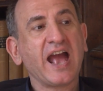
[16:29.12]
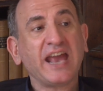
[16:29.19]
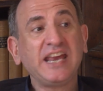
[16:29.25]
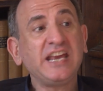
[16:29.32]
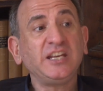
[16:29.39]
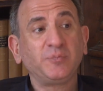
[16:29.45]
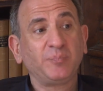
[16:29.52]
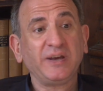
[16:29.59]

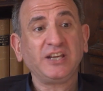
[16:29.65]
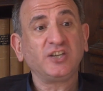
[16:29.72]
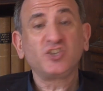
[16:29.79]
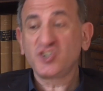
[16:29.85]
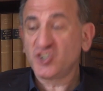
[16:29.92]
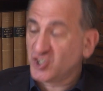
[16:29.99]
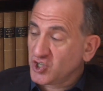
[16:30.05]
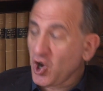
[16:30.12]
he'd be
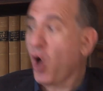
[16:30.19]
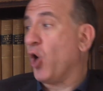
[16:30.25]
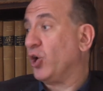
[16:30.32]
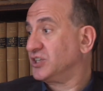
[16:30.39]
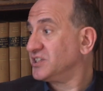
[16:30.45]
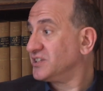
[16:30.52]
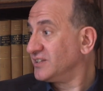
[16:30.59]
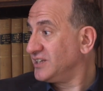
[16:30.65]

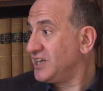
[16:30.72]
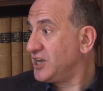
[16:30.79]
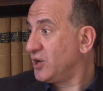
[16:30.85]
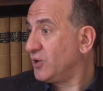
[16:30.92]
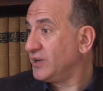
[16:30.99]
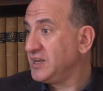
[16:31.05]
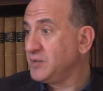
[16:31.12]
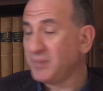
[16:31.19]
shot, you
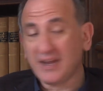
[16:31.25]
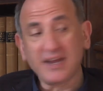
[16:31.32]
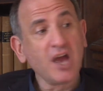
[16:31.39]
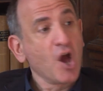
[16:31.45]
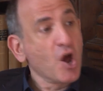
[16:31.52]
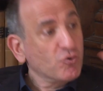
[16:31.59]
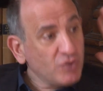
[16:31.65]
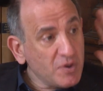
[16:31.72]
know, he'd be yeah.
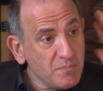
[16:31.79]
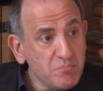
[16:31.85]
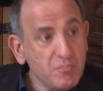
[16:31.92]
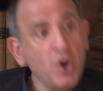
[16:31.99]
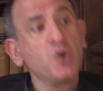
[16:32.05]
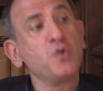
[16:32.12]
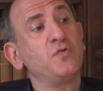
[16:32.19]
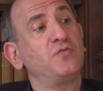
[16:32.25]

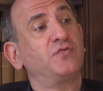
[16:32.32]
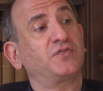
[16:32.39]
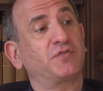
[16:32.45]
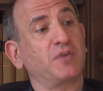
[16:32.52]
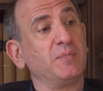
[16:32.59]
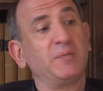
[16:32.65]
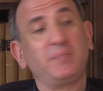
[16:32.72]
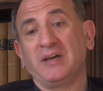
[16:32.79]
removed
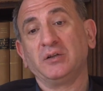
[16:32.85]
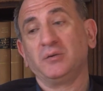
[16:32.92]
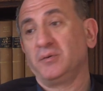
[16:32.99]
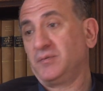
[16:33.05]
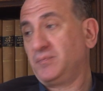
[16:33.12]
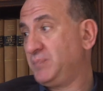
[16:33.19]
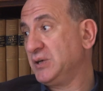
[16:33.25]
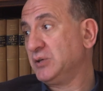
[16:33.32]
from the
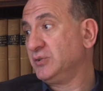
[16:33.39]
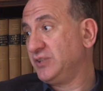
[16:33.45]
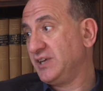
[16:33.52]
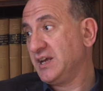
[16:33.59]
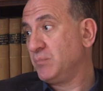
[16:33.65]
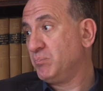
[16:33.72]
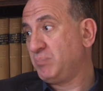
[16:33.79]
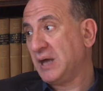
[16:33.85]
build,
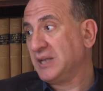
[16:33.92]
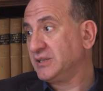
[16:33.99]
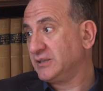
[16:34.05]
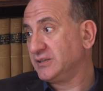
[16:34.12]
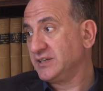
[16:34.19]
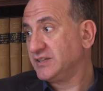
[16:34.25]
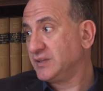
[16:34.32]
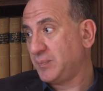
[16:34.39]
building and
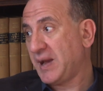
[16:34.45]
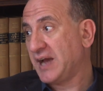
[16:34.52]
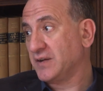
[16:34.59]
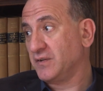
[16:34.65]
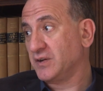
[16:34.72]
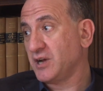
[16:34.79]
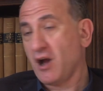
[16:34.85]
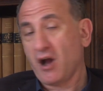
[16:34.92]
bundled into the back
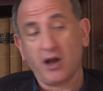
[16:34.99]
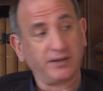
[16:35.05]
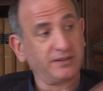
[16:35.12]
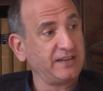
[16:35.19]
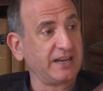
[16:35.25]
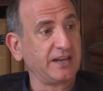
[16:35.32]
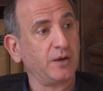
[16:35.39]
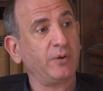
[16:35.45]
of a car and
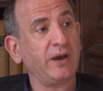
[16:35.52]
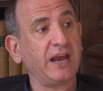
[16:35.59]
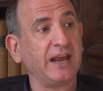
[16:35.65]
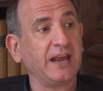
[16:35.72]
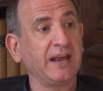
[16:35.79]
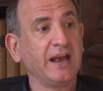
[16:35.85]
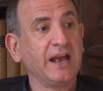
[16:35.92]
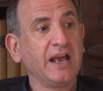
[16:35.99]
taken yeah.
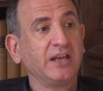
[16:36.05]
away.